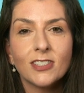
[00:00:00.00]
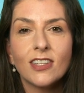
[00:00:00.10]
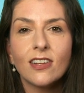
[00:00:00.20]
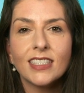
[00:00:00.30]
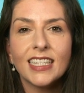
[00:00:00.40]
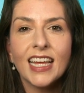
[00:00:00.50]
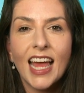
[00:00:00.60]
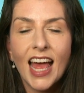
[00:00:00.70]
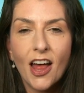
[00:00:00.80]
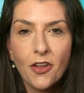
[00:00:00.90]
result in
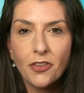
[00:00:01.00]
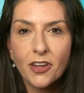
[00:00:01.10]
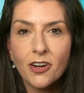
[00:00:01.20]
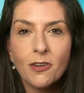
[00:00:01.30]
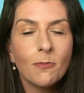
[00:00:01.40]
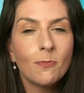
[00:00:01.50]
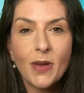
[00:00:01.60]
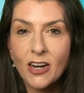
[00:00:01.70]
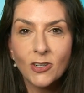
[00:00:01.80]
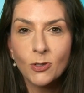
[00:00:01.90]
healthier,
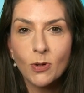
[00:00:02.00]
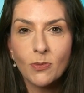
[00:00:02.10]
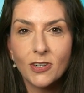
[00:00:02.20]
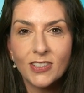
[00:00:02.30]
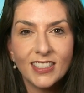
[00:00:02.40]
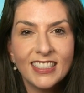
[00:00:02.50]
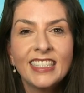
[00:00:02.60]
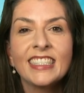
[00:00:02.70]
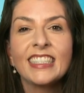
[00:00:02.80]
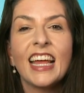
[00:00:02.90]
better swimmers
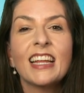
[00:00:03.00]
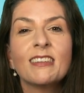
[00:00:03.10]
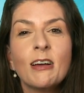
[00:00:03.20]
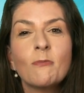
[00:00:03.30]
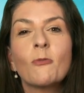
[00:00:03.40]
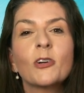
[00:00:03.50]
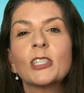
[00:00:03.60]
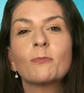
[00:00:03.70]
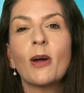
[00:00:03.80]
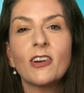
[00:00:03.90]
and more
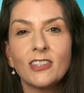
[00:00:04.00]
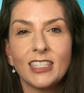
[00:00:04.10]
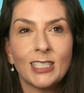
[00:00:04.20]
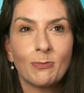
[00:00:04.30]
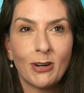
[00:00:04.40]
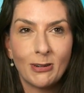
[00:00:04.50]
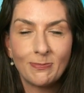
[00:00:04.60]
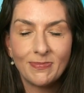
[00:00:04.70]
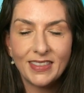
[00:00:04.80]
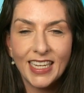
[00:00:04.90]
sparkly
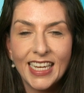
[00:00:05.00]
sperm.